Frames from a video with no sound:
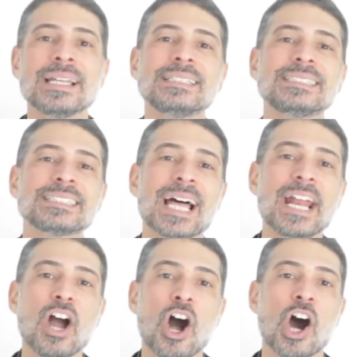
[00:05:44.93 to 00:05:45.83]

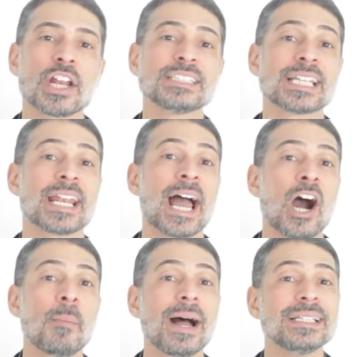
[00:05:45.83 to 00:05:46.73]
Site audits can
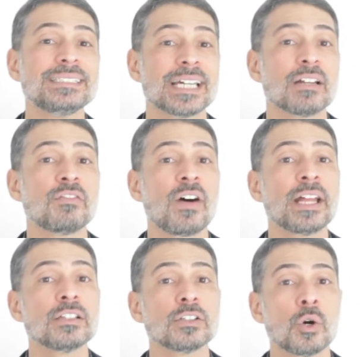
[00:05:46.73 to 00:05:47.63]
help identify
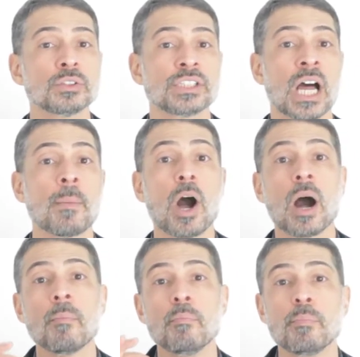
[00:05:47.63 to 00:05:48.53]
load time
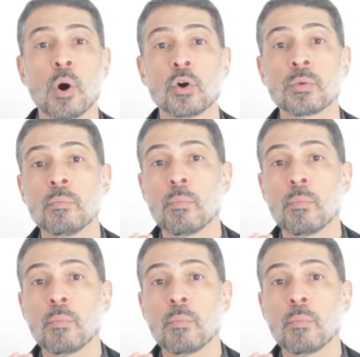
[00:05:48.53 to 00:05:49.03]
on both